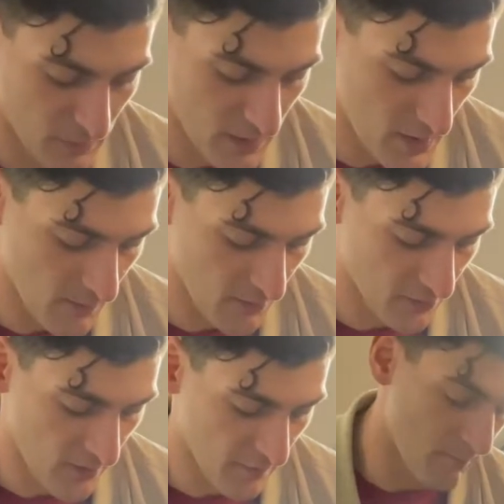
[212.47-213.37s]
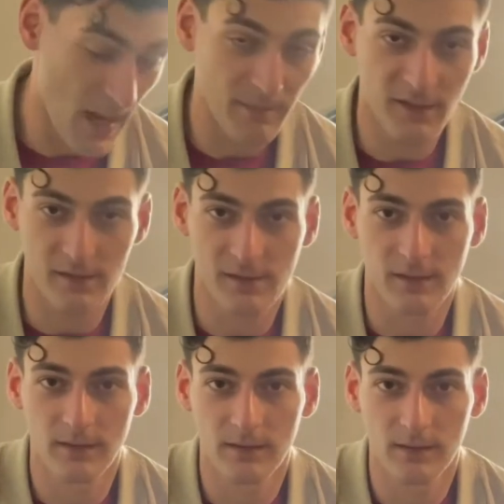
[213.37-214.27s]
of the cheaper stuff. Map
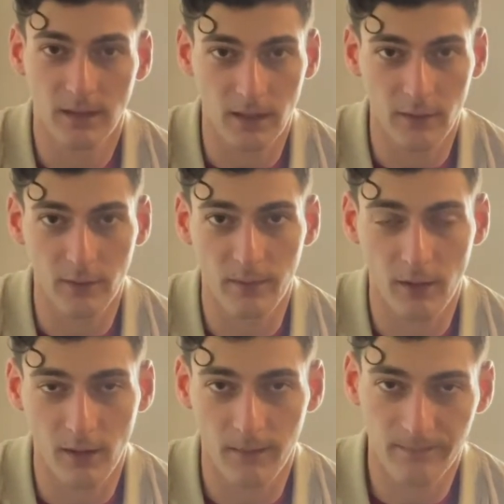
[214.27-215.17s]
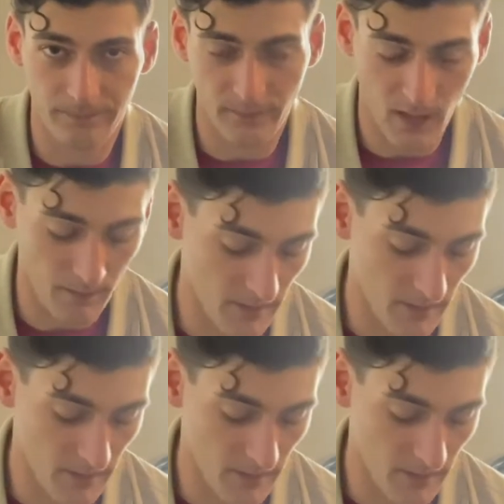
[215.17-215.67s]
sensor, got a 3-bar Omni